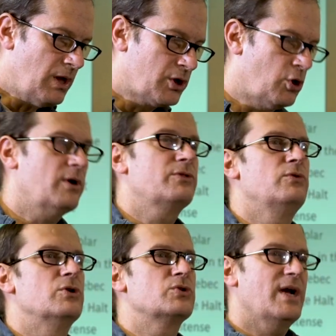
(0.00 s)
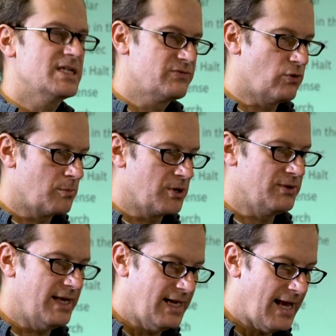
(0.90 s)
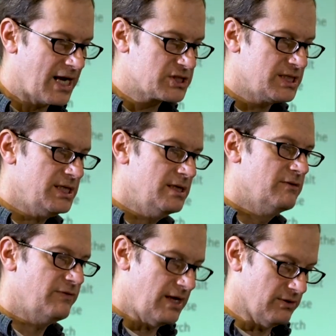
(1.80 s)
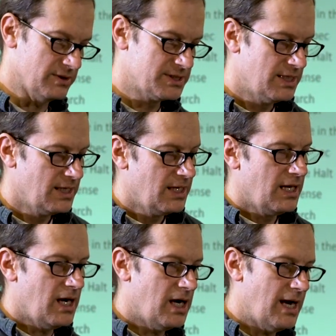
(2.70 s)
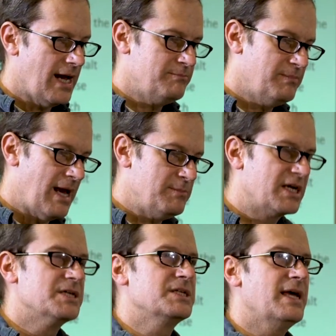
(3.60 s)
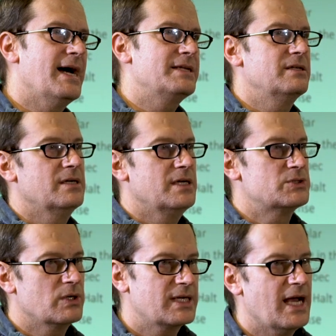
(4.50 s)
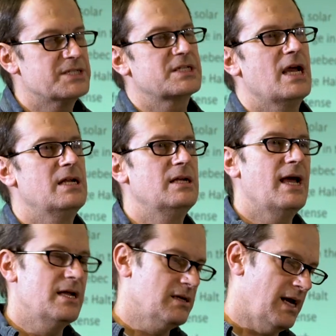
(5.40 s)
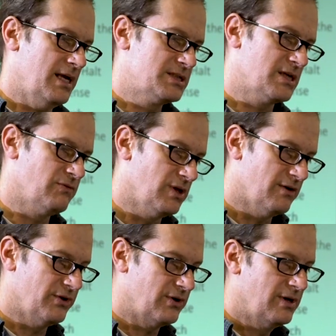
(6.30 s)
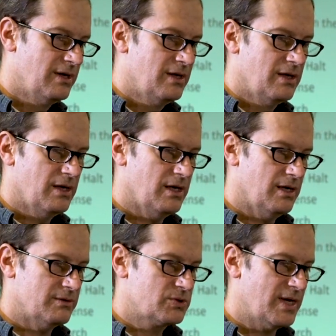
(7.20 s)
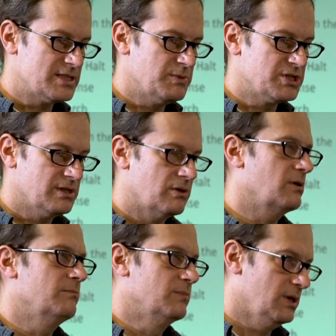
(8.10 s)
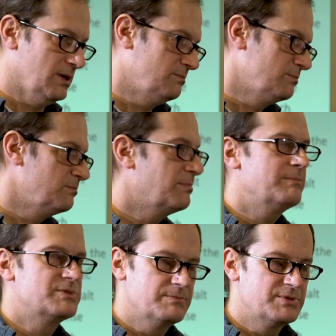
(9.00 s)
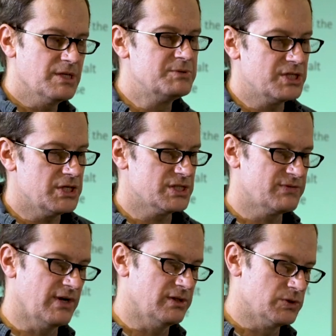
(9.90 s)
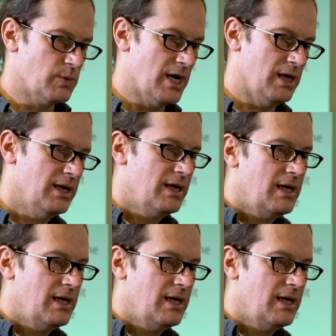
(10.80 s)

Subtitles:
current through their transformer that it actually failed. And because of that, it sort of cascaded, and several other transmission or substations failed as well.